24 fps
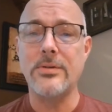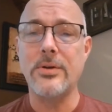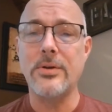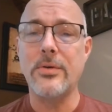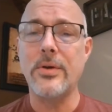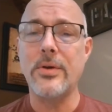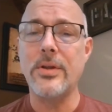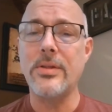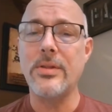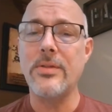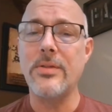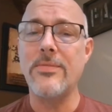
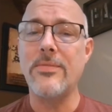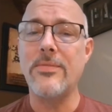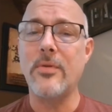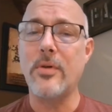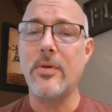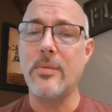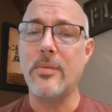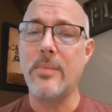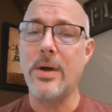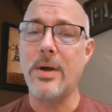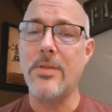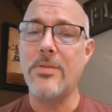during the
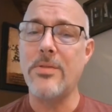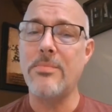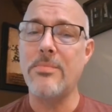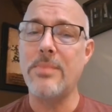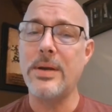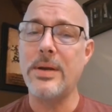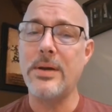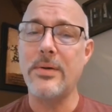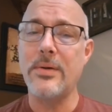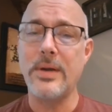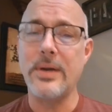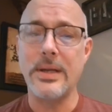four month
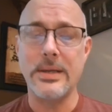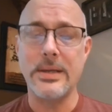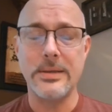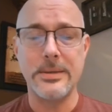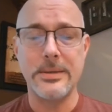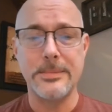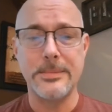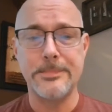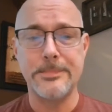period.